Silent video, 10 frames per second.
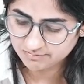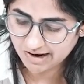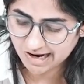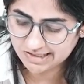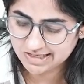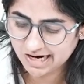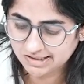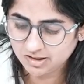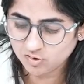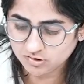and he
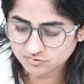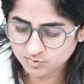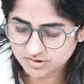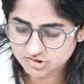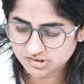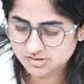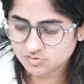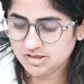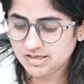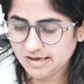had a lot of questions, so
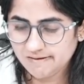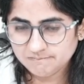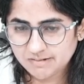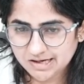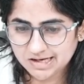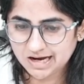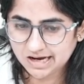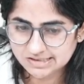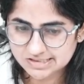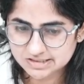he came back,
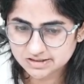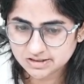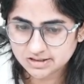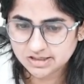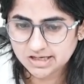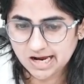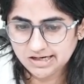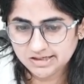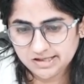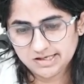asked,
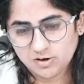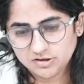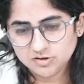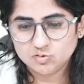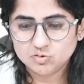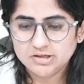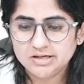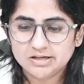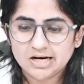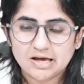and he got a good
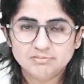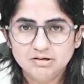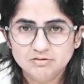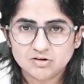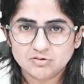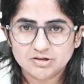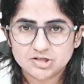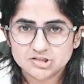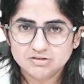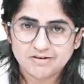and reliable
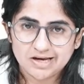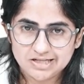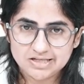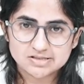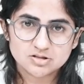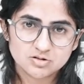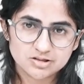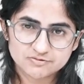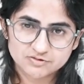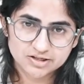foundation while he's
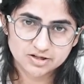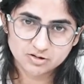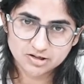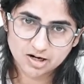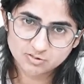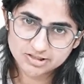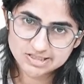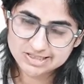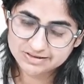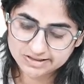figuring out
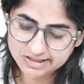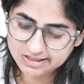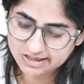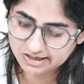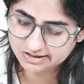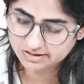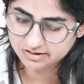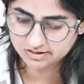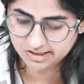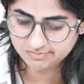his learning
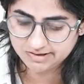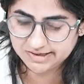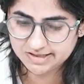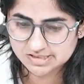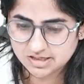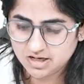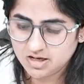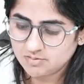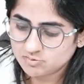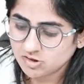abilities.
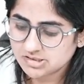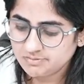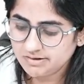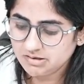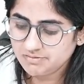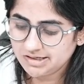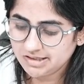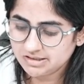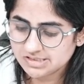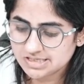Proximity
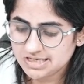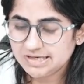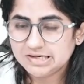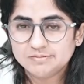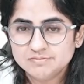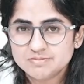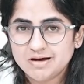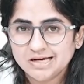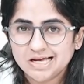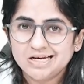maintenance, he comes
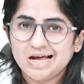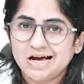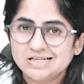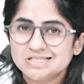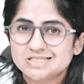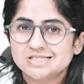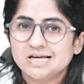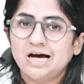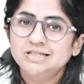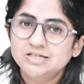back and asks
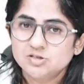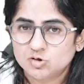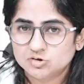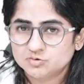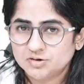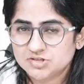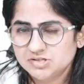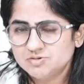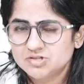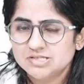other sort of questions
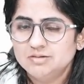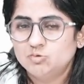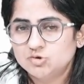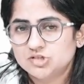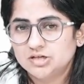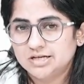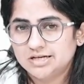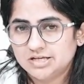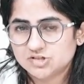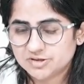which is emotional
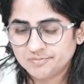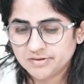in nature.